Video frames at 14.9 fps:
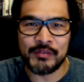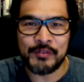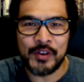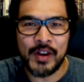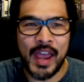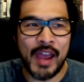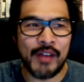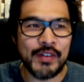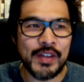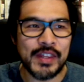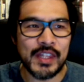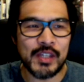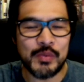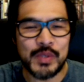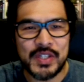for
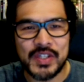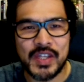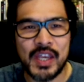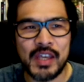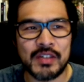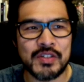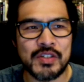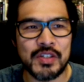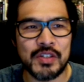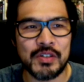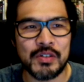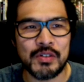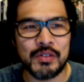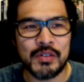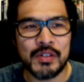everything we say and
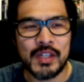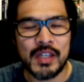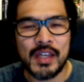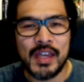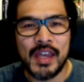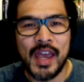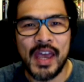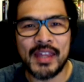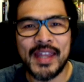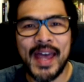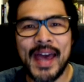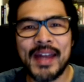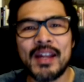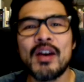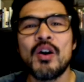do, and
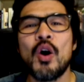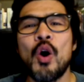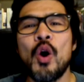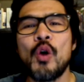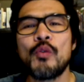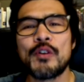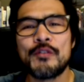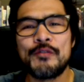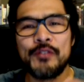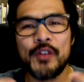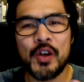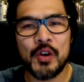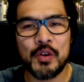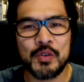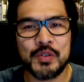that
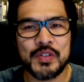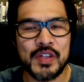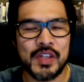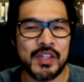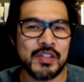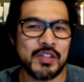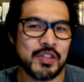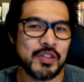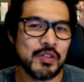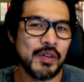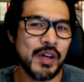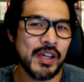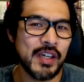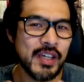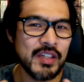overflows into
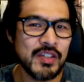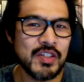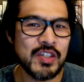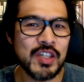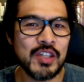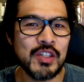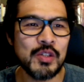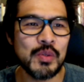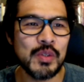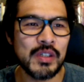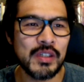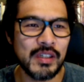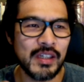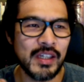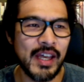a
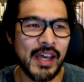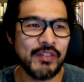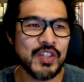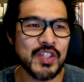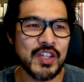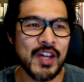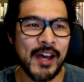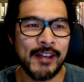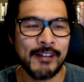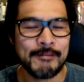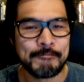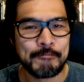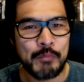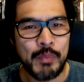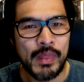continual lifestyle.
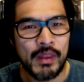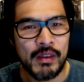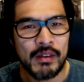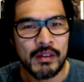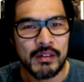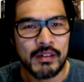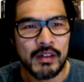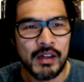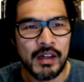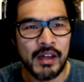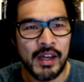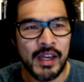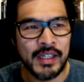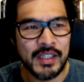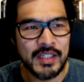
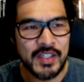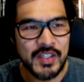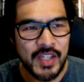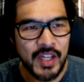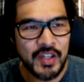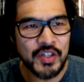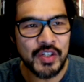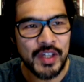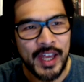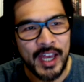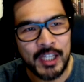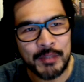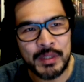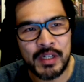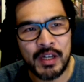An essential
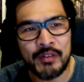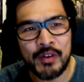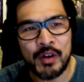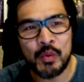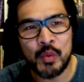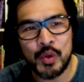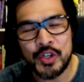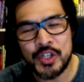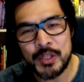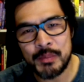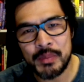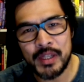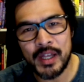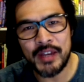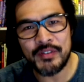element of our worship
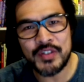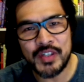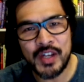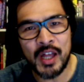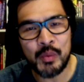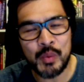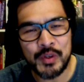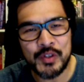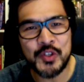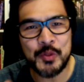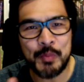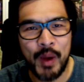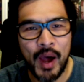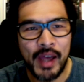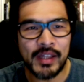lifestyle worth
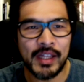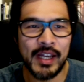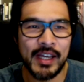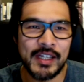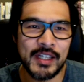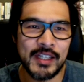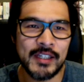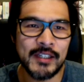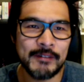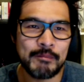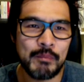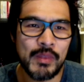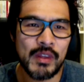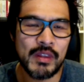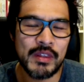spotlighting,
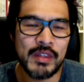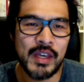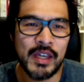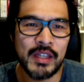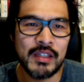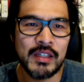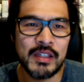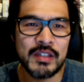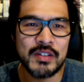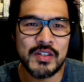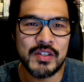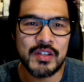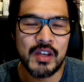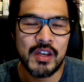then, is,